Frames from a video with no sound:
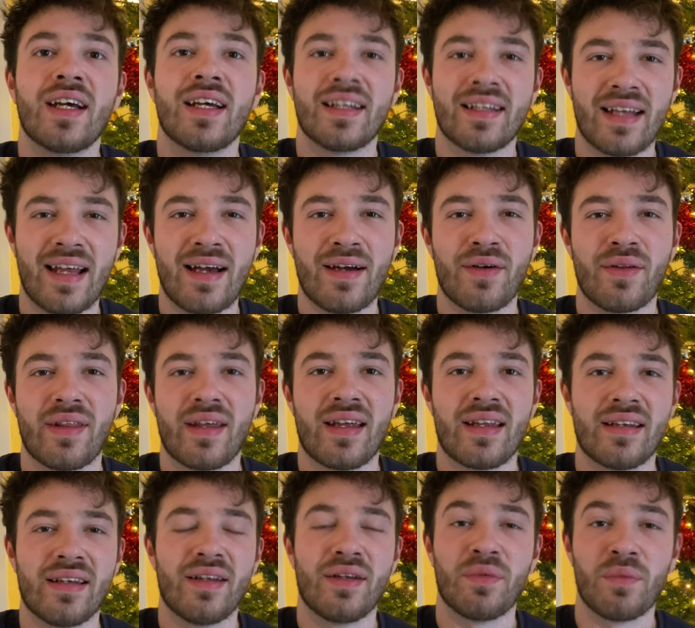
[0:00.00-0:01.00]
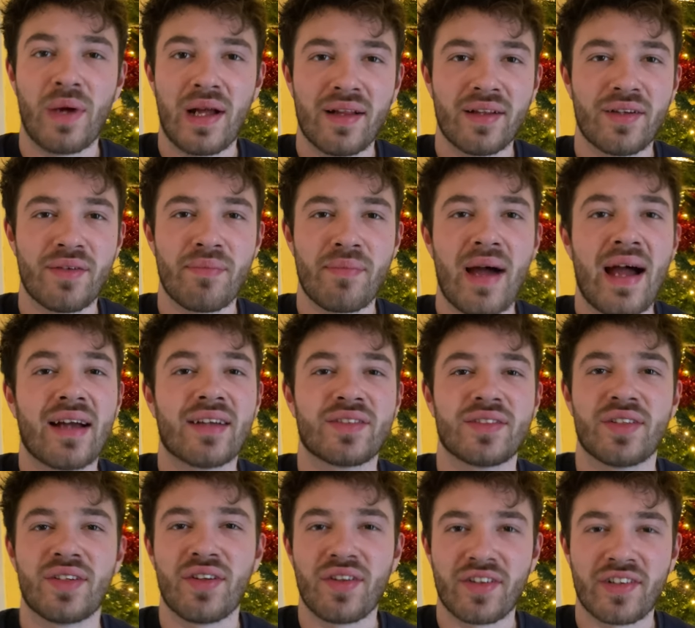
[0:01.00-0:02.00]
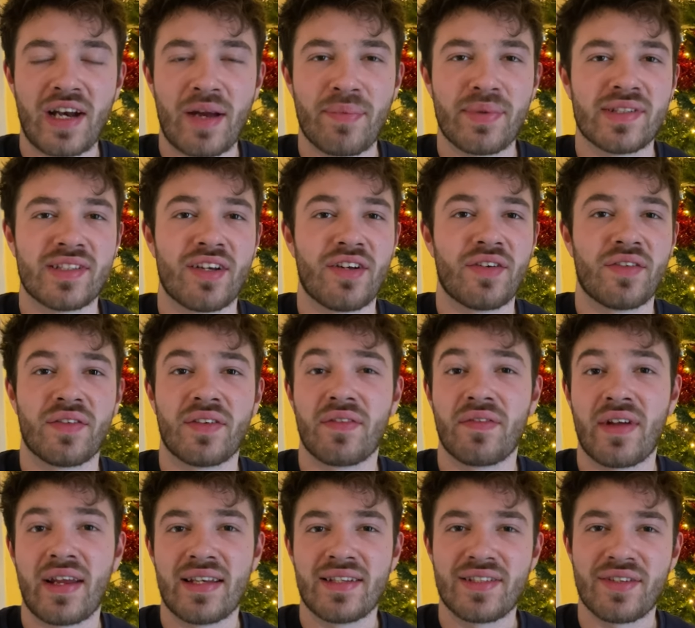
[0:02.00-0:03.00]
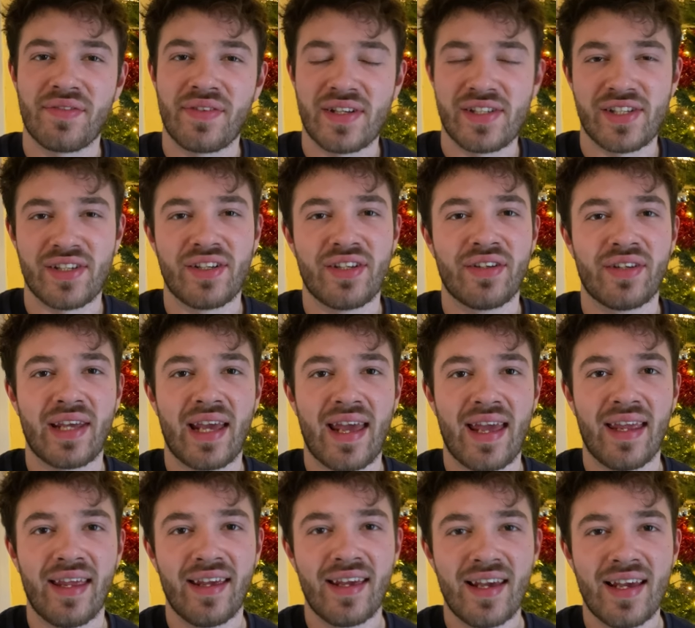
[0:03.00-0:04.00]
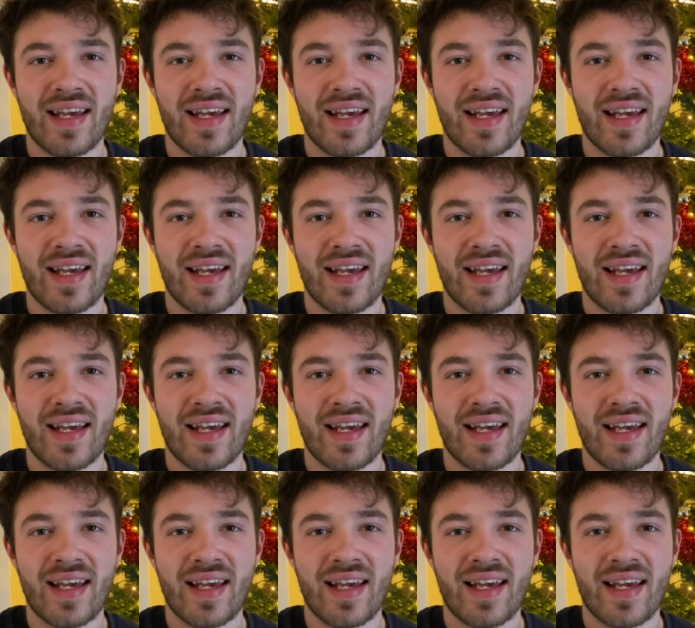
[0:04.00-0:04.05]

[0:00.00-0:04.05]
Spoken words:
Now then, and welcome back to another episode of Adventure Fishing UK.